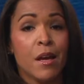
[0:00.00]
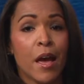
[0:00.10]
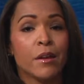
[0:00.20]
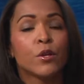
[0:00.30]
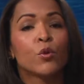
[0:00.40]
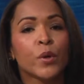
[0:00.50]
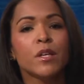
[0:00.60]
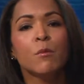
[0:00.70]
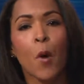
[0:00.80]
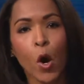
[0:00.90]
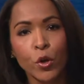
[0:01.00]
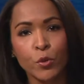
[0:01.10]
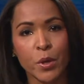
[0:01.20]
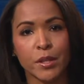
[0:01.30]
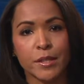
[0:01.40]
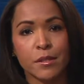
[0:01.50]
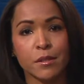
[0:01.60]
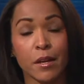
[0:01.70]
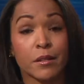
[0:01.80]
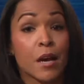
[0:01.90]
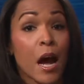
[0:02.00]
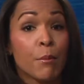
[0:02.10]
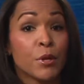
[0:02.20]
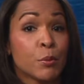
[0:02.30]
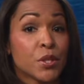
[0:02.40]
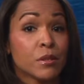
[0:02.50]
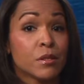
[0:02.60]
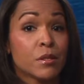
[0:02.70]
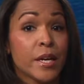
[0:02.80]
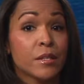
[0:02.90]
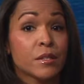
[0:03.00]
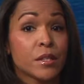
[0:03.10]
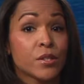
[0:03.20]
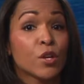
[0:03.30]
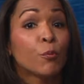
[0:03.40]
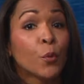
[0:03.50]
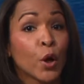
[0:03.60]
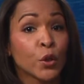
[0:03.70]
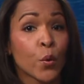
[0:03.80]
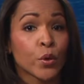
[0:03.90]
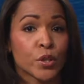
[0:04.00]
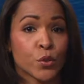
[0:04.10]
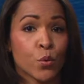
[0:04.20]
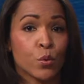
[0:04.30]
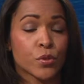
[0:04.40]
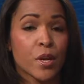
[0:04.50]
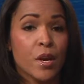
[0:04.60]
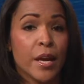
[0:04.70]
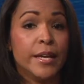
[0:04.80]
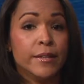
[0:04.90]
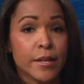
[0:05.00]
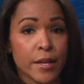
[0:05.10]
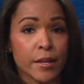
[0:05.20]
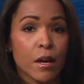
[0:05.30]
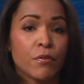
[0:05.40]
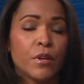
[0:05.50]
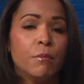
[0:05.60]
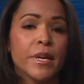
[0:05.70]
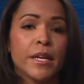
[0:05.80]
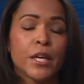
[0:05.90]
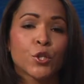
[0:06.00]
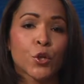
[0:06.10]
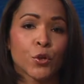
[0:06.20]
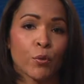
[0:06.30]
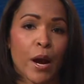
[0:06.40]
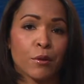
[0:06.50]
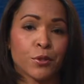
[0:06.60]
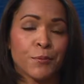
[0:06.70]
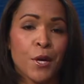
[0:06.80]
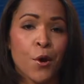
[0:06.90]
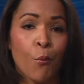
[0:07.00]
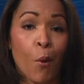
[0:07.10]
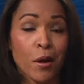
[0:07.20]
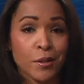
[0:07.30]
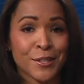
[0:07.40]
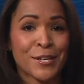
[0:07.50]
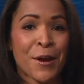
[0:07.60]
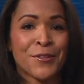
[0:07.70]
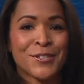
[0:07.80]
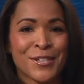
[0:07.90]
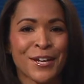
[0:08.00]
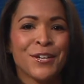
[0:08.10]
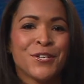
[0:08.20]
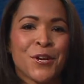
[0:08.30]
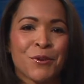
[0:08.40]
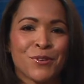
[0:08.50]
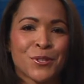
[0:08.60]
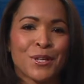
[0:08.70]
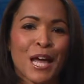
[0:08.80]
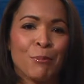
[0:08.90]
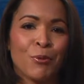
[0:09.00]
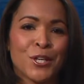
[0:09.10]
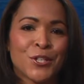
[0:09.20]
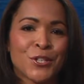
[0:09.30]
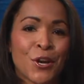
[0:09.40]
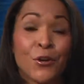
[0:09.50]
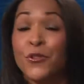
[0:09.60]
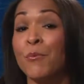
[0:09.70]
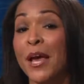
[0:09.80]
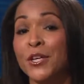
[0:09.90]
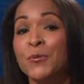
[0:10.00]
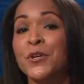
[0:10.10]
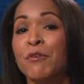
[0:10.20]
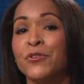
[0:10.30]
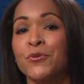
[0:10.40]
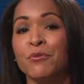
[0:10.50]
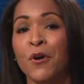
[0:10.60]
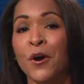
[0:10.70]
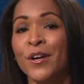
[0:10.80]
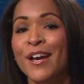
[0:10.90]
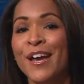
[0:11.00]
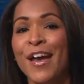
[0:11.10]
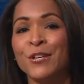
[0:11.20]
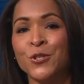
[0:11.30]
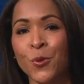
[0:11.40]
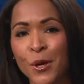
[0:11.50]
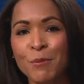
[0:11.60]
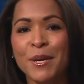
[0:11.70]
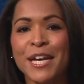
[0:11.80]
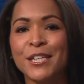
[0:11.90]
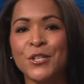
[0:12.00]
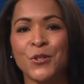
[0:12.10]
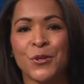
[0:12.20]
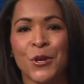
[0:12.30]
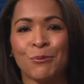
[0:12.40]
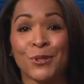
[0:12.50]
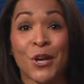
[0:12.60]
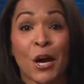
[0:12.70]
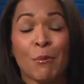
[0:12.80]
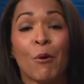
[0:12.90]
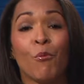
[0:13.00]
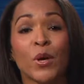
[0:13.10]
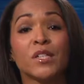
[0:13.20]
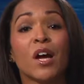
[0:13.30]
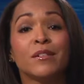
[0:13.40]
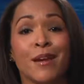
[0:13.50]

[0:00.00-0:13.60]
and agreed to partner with East at a time when it was on the state's list of priority schools in need of an immediate a turnaround. Well, it's now the second year of this collaboration under the management of the U of R, and joining me in the studio to talk about what's on